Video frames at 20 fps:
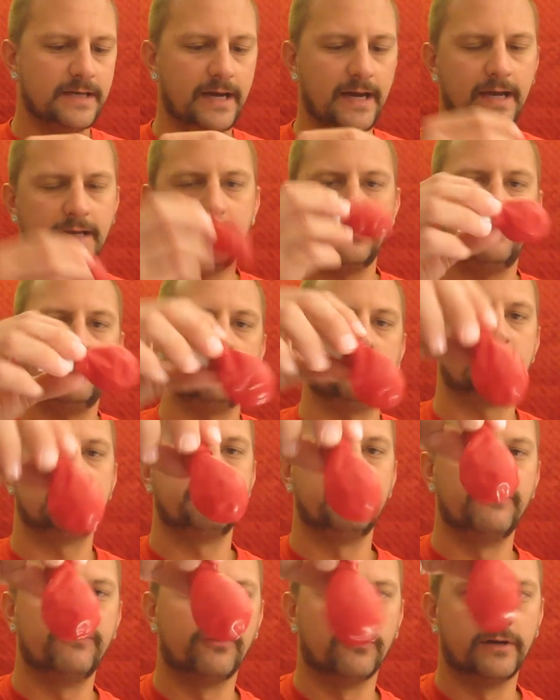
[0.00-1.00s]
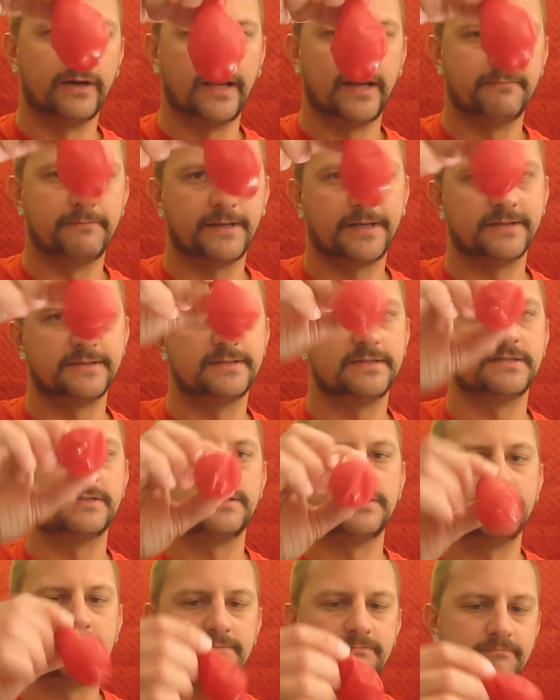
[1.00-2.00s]
I had to do this beforehand because
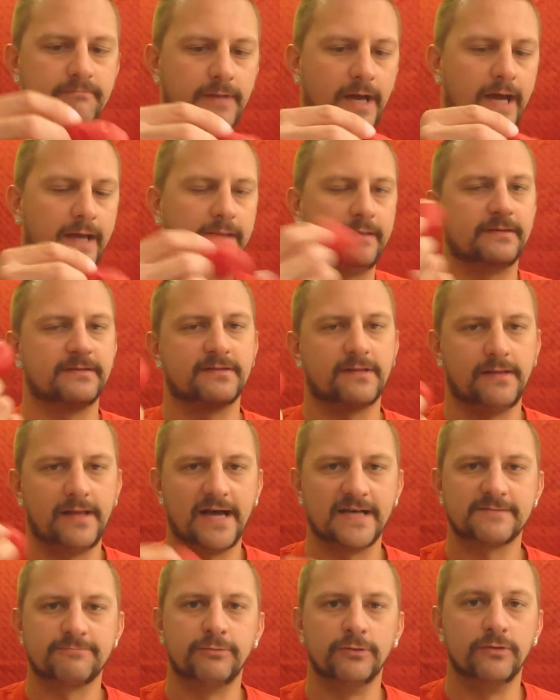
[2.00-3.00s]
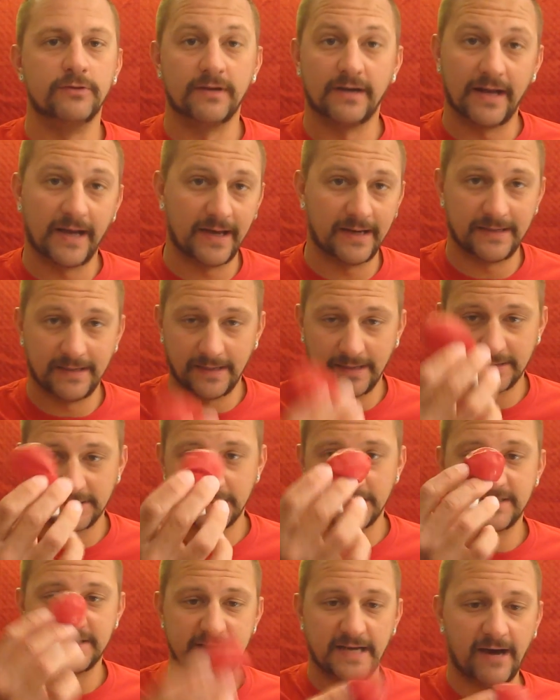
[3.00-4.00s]
this is my this is the last balloon and I had to
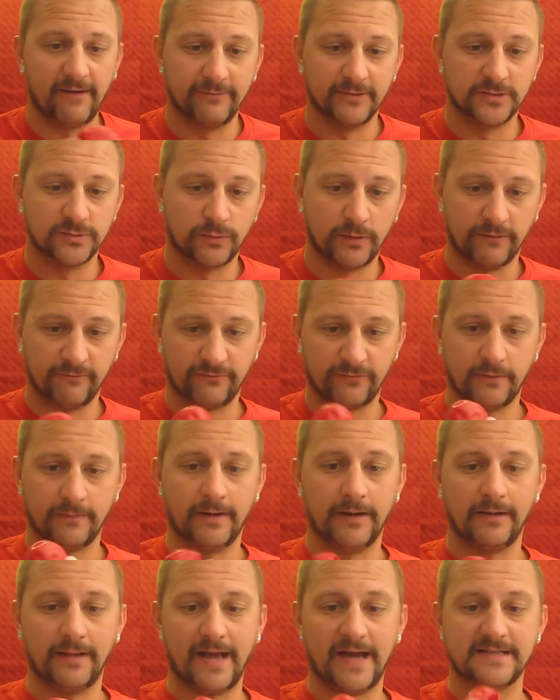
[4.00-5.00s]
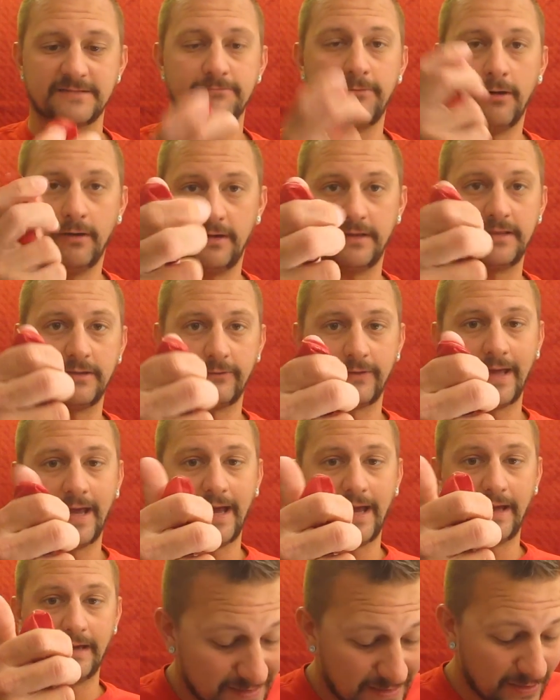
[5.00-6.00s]
actually salvage one from our last party that we
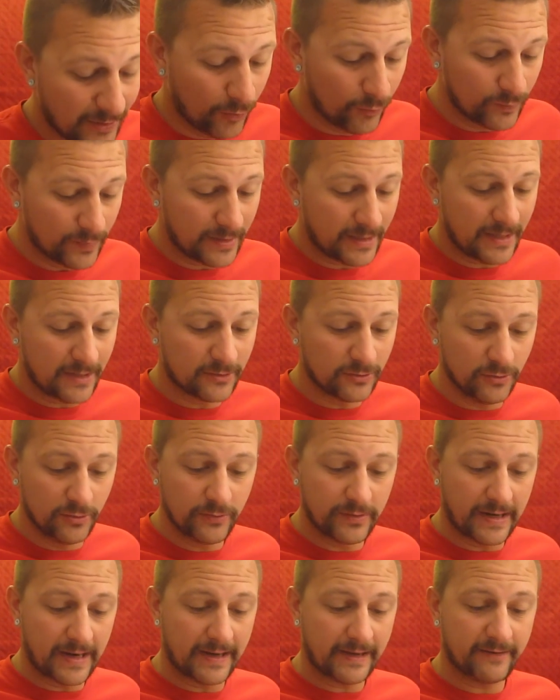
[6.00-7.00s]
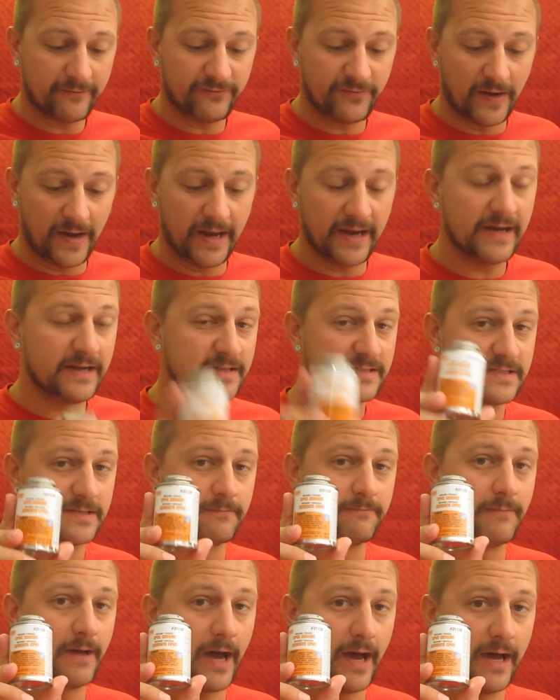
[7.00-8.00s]
had. The only glue that I could find is
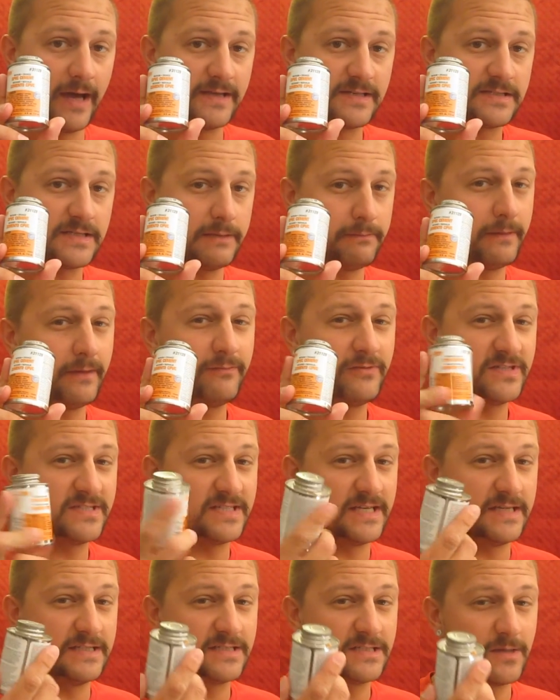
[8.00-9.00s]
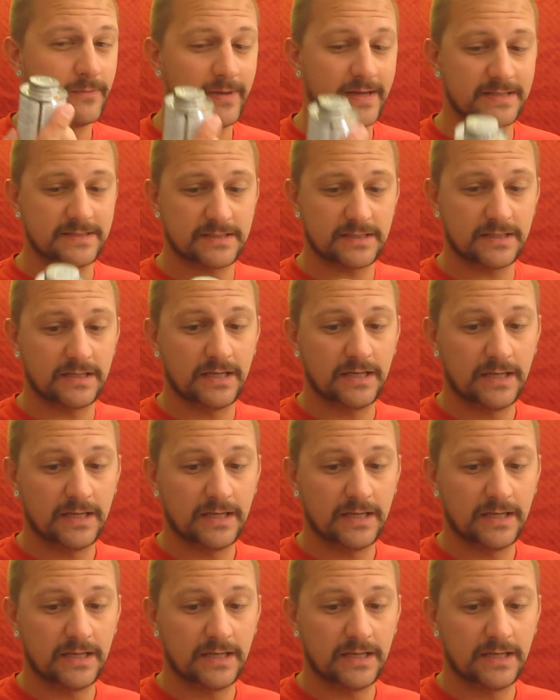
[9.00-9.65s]
some uh, CPVC cement.